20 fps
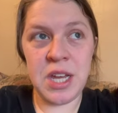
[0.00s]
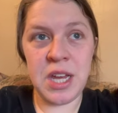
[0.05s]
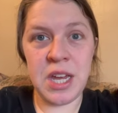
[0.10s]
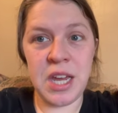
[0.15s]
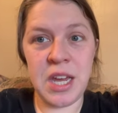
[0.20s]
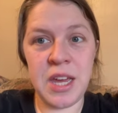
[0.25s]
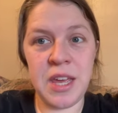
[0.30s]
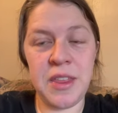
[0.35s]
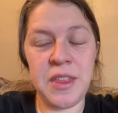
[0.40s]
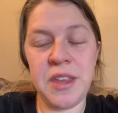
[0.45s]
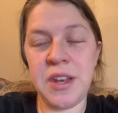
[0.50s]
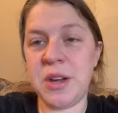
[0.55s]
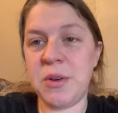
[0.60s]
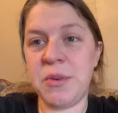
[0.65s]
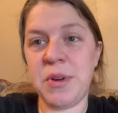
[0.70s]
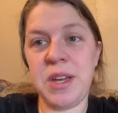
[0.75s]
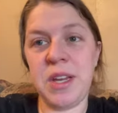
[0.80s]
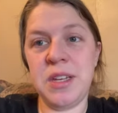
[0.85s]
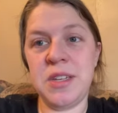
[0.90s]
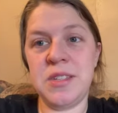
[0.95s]
and then it
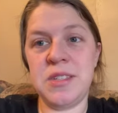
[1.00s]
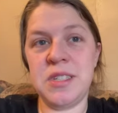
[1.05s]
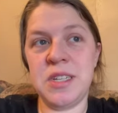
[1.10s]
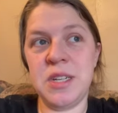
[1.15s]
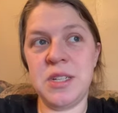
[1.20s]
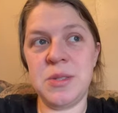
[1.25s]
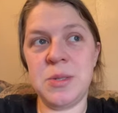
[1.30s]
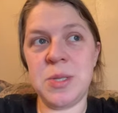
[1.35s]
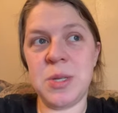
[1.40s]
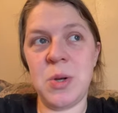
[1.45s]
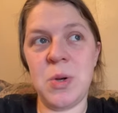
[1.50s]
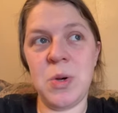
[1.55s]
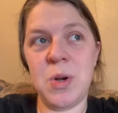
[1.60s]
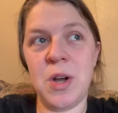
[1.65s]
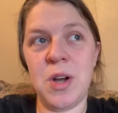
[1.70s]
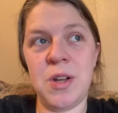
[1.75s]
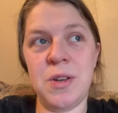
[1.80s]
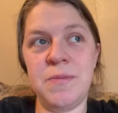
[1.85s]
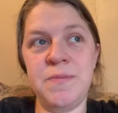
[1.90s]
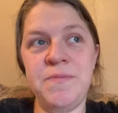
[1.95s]
rained and it's all
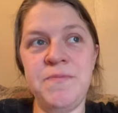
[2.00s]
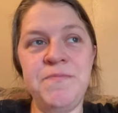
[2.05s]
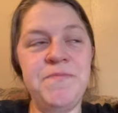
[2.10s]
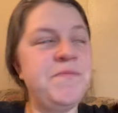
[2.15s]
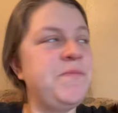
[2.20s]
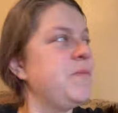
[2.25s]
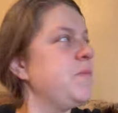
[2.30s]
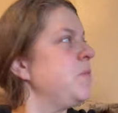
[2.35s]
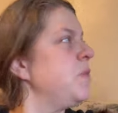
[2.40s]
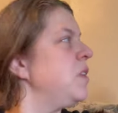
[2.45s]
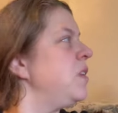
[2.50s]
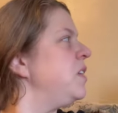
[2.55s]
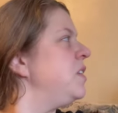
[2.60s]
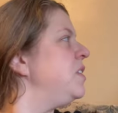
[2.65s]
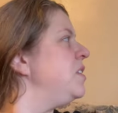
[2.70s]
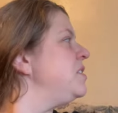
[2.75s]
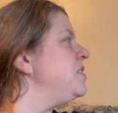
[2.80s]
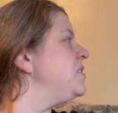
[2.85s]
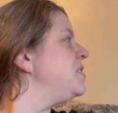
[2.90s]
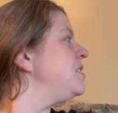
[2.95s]
gone.
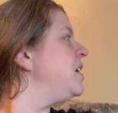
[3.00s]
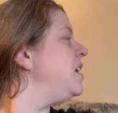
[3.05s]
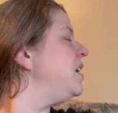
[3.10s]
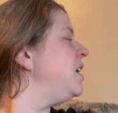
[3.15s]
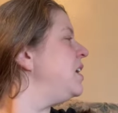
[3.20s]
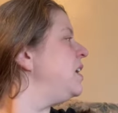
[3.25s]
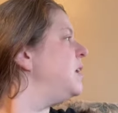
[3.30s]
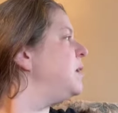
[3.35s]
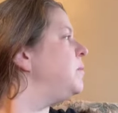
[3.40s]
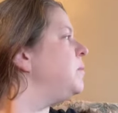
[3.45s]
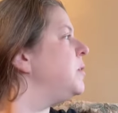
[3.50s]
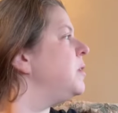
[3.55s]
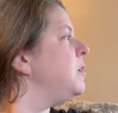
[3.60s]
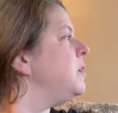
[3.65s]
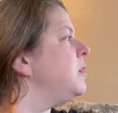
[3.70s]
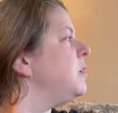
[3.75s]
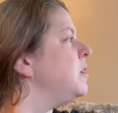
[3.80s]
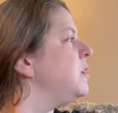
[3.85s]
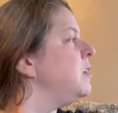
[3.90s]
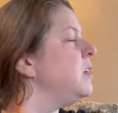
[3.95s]
This time,
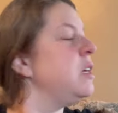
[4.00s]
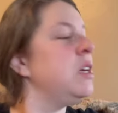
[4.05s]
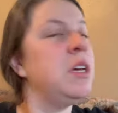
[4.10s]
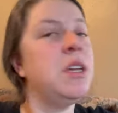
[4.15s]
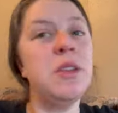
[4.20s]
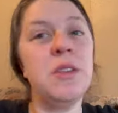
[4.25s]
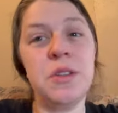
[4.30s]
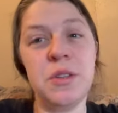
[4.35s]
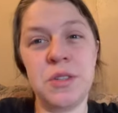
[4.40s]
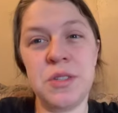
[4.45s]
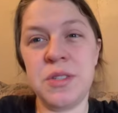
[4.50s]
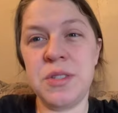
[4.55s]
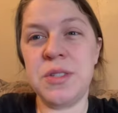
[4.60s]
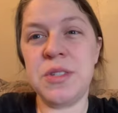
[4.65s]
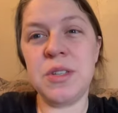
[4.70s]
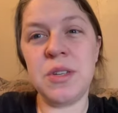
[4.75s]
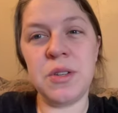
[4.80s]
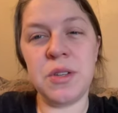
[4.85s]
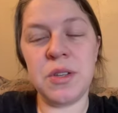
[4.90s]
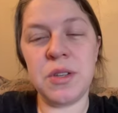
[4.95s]
there's
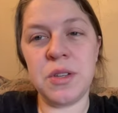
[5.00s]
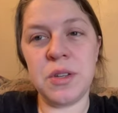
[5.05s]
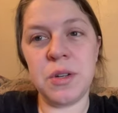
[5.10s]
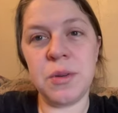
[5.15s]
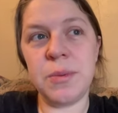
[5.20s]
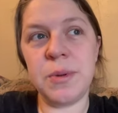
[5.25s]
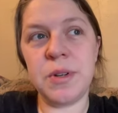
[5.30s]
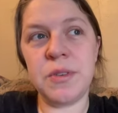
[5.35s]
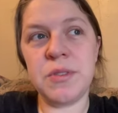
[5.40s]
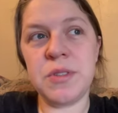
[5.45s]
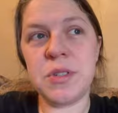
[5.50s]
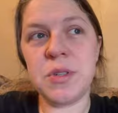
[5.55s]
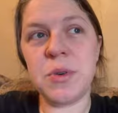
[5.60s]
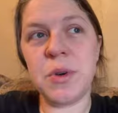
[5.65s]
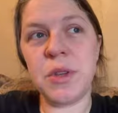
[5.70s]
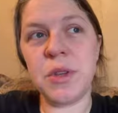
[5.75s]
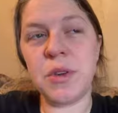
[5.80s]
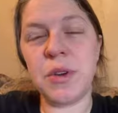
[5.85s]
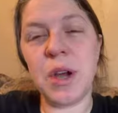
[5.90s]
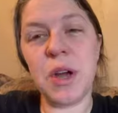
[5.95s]
still a little bit of snow
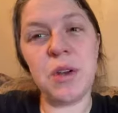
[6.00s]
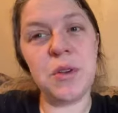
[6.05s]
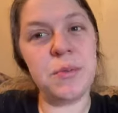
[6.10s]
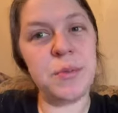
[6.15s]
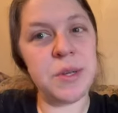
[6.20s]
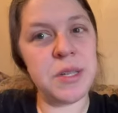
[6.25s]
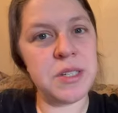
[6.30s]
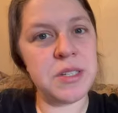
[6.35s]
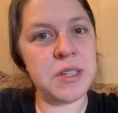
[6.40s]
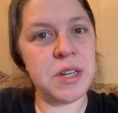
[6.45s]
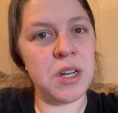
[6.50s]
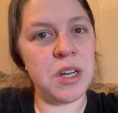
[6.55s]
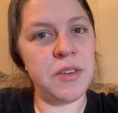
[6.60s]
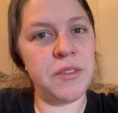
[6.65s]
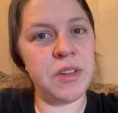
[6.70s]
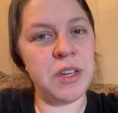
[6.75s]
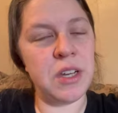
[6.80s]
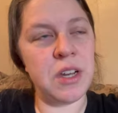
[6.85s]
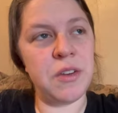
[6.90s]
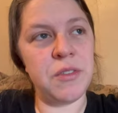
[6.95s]
on the ground, but it's not
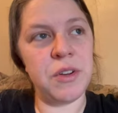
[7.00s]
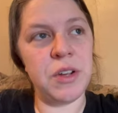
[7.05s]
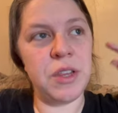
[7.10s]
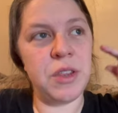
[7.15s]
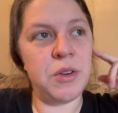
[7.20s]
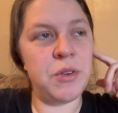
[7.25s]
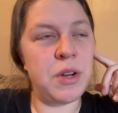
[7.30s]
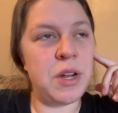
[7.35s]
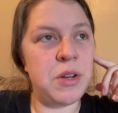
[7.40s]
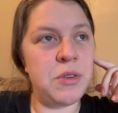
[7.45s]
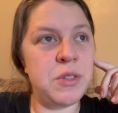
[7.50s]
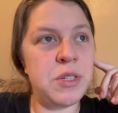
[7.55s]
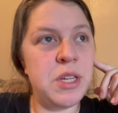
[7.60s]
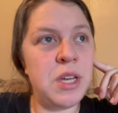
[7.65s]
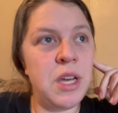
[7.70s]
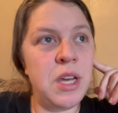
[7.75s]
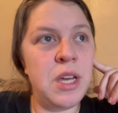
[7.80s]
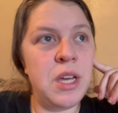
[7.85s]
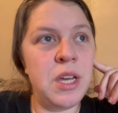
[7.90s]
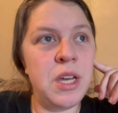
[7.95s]
even covering the ground.
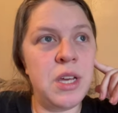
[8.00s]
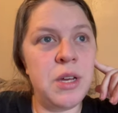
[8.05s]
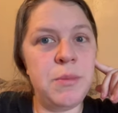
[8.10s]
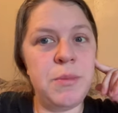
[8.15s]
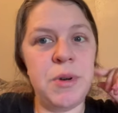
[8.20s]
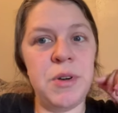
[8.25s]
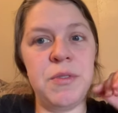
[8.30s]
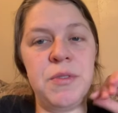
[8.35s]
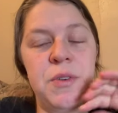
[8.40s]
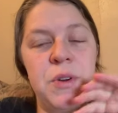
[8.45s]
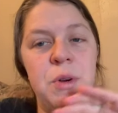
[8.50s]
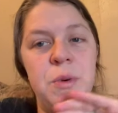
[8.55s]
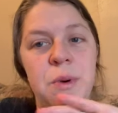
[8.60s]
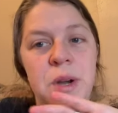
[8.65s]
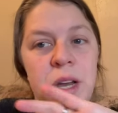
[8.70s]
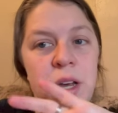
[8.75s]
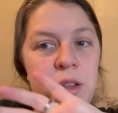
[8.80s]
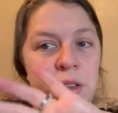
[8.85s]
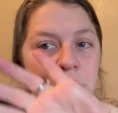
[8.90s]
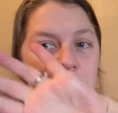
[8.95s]
But for a
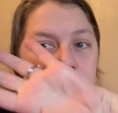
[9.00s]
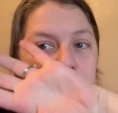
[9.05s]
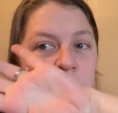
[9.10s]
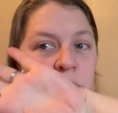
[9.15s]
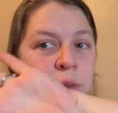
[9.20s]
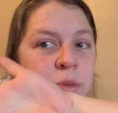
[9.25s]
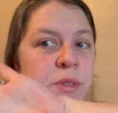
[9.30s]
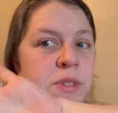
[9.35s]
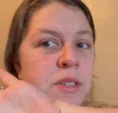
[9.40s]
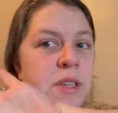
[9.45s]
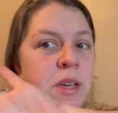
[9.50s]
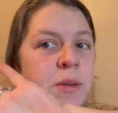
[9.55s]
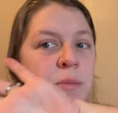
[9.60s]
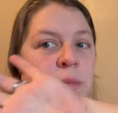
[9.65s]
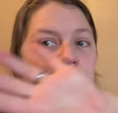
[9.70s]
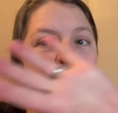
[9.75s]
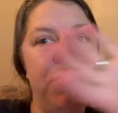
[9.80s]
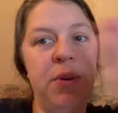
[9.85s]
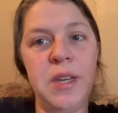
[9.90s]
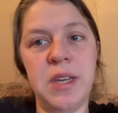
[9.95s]
while, the snow was like
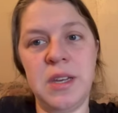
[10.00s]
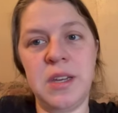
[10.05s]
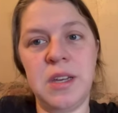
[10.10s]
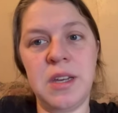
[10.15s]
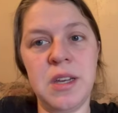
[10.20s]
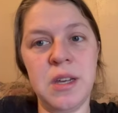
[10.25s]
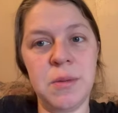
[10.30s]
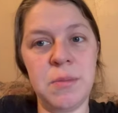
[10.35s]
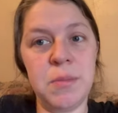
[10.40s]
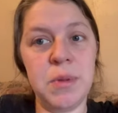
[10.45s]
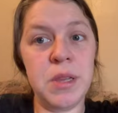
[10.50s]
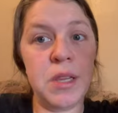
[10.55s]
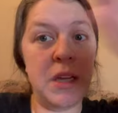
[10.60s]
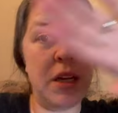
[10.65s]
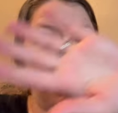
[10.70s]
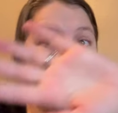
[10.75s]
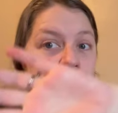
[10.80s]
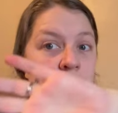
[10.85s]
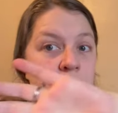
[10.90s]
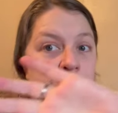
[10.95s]
blowing
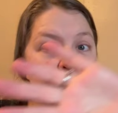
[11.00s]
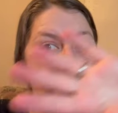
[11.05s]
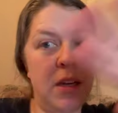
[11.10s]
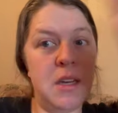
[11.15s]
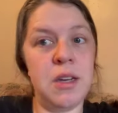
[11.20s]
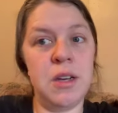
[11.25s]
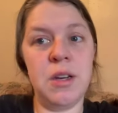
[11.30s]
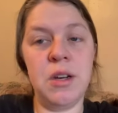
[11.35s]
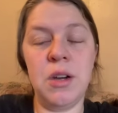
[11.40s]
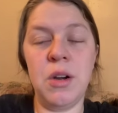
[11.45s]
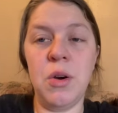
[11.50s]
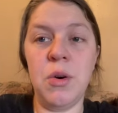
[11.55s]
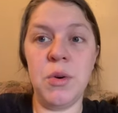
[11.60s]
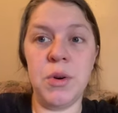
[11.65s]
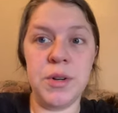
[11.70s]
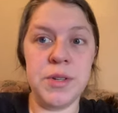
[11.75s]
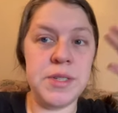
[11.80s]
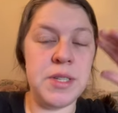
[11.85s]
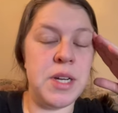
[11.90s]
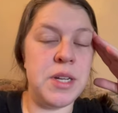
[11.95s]
completely
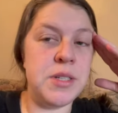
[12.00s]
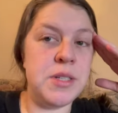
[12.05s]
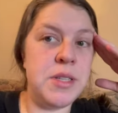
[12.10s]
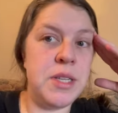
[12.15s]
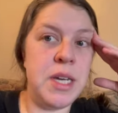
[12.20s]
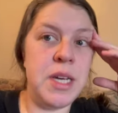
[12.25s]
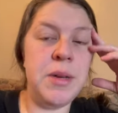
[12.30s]
horizontally.